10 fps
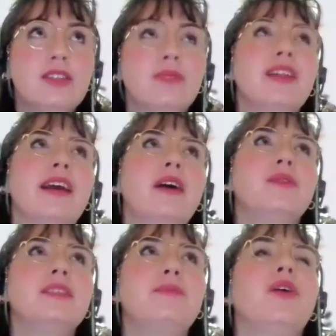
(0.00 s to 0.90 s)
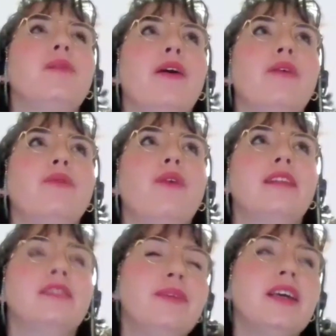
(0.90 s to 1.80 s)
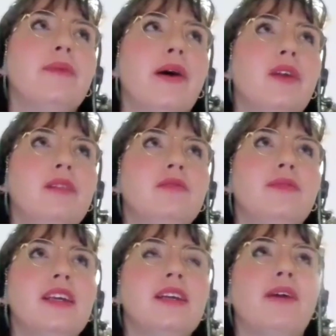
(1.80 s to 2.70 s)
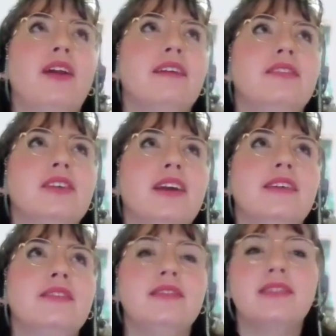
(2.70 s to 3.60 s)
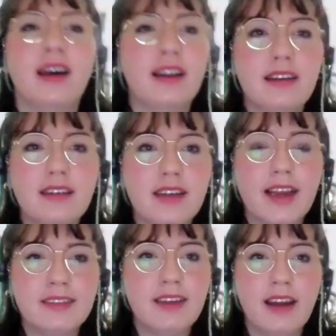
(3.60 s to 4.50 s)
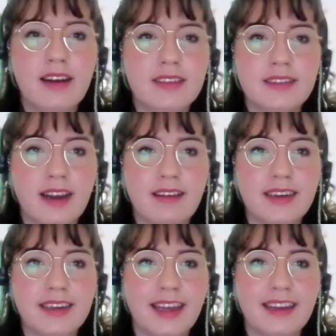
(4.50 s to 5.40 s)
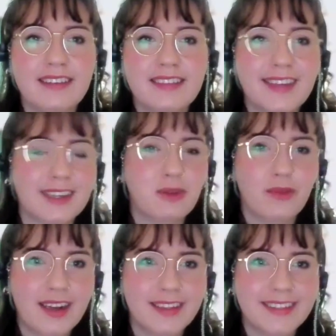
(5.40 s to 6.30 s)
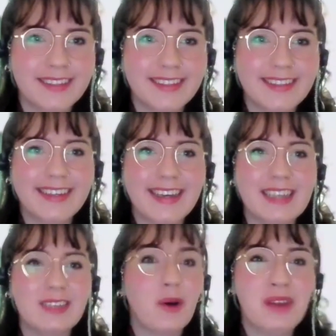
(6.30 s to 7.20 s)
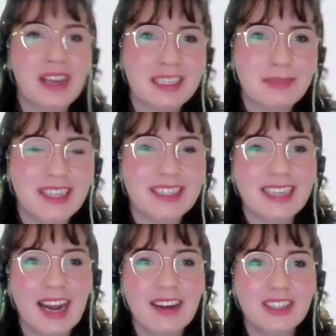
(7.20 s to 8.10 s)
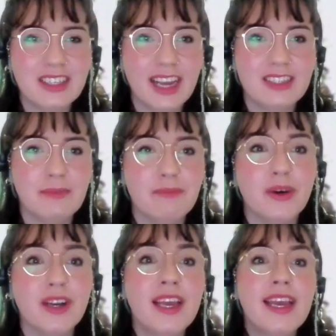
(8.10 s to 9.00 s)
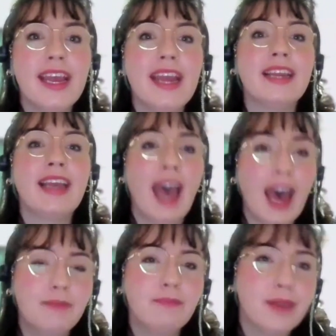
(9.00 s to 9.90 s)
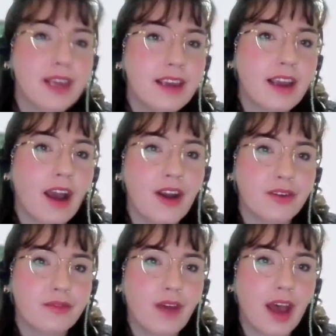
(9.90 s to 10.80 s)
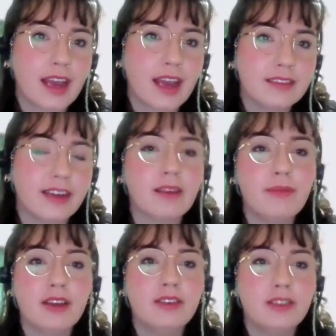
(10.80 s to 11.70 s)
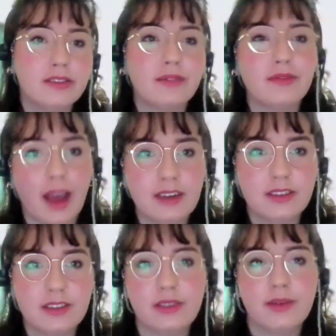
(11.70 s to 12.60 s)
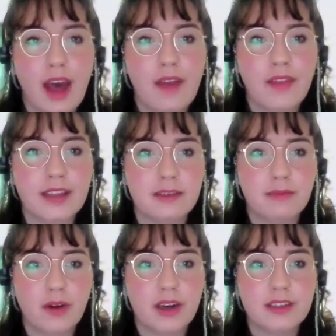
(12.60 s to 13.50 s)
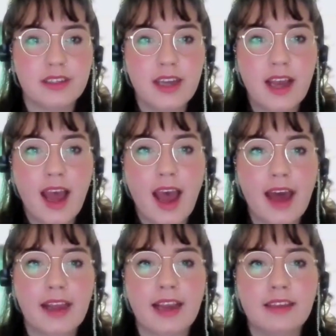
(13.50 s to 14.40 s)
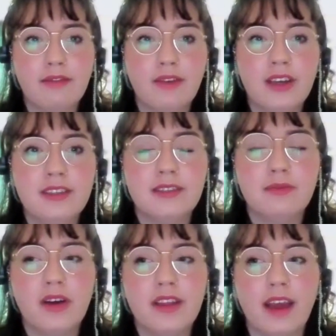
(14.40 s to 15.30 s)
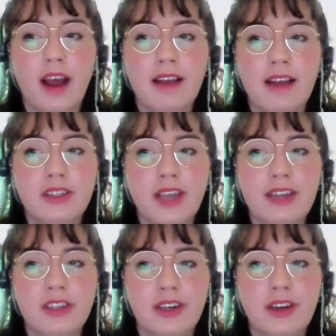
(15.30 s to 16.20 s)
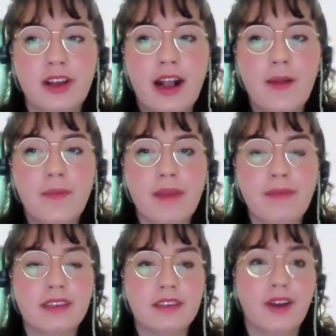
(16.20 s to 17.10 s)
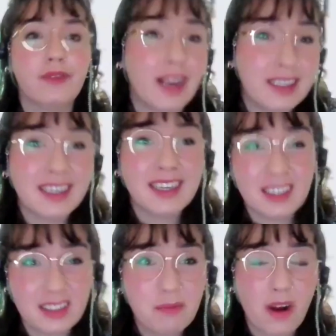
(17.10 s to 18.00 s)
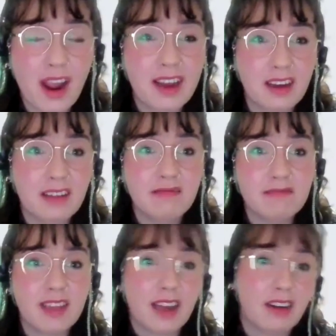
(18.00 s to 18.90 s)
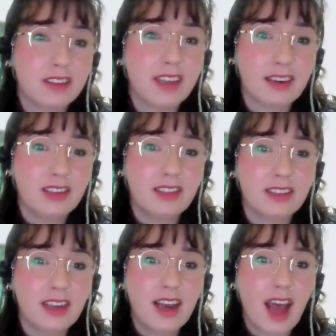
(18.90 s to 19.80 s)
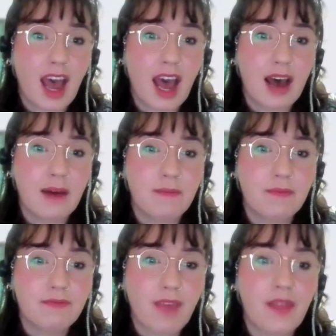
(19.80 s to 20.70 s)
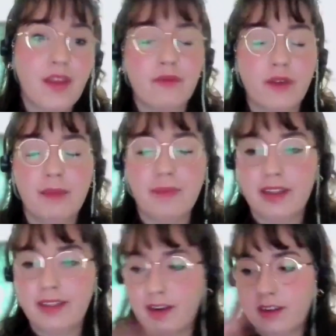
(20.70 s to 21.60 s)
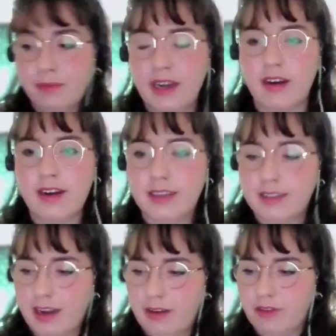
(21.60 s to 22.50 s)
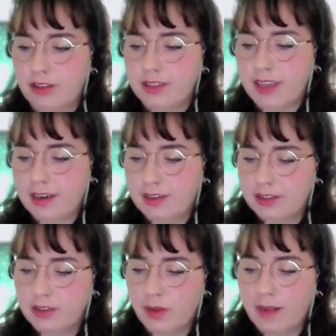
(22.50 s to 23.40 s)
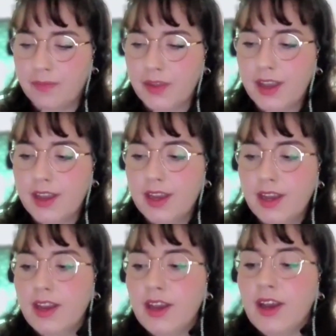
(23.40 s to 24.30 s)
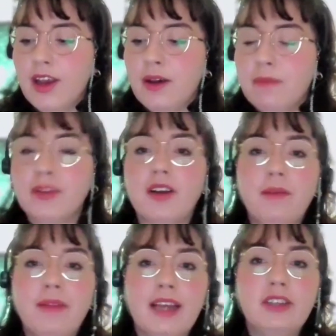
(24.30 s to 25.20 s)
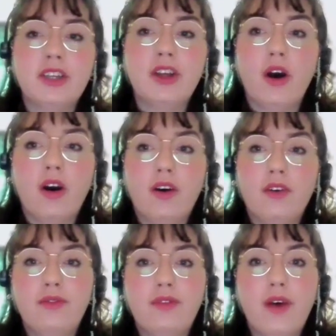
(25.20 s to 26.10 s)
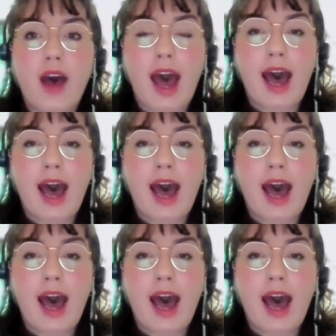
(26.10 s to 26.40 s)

Something that I always spoke about and speak about when I'm speaking about higher education is that it's not necessarily that sexual violence is only experienced in higher education, but it can be kind of, I guess, there can be conducive factors to it, and that's important. And I guess for us, it's more that higher education maybe is kind of facing it more head on than other sectors. And therefore there can be learnings there for other sectors as well. But the culmination of